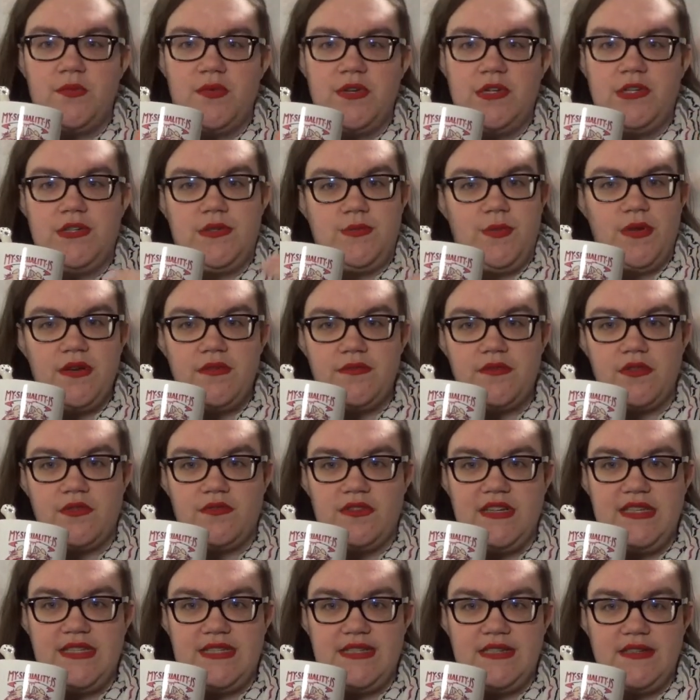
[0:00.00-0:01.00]
which is one of the
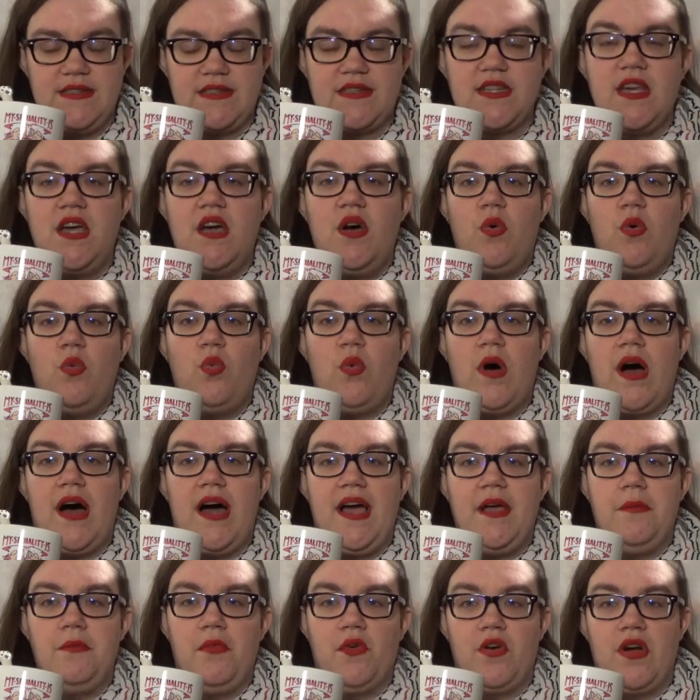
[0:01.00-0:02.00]
reasons
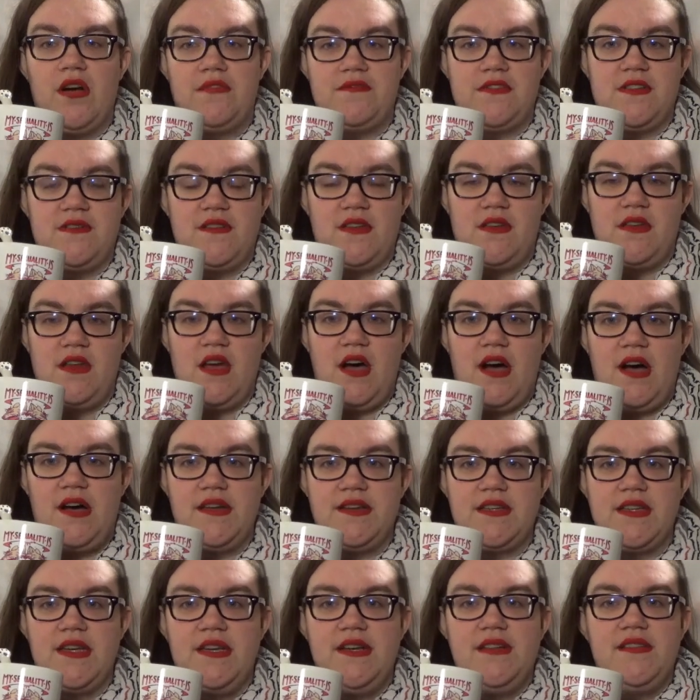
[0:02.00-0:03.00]
why, more often than
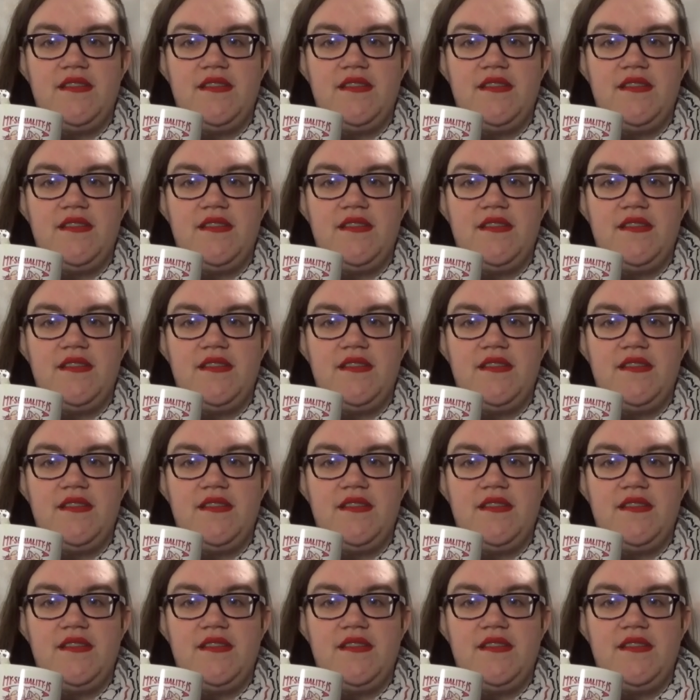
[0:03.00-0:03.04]
not,